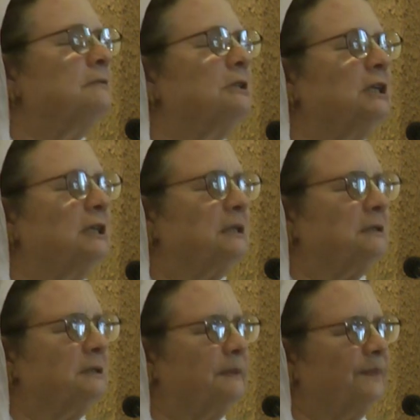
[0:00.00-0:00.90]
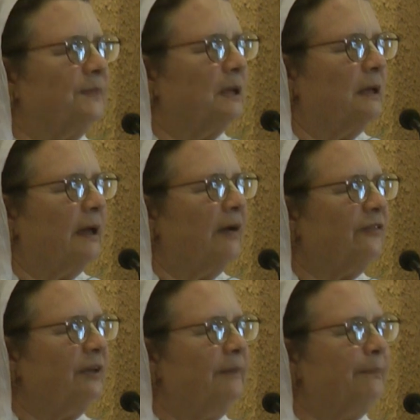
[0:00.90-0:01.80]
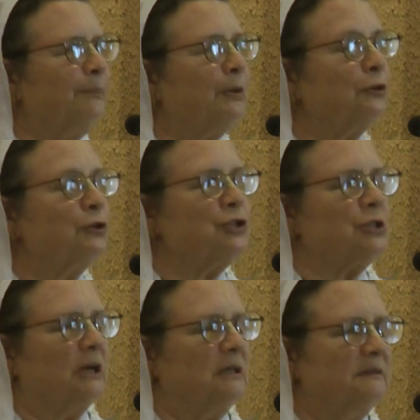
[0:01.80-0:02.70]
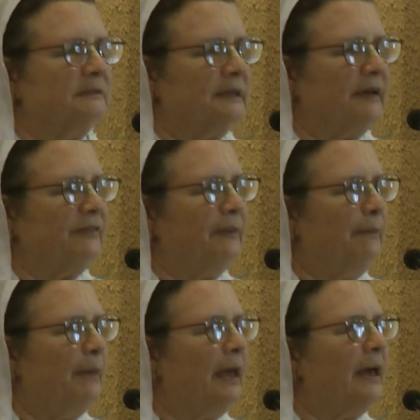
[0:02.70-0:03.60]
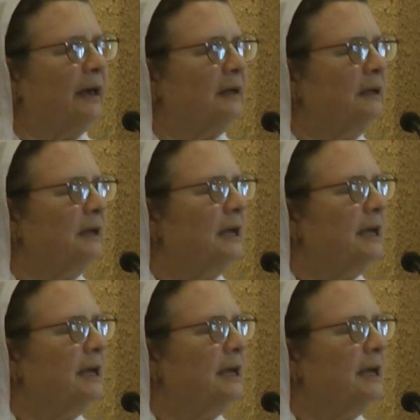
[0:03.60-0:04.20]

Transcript: world, every Purusha, every man,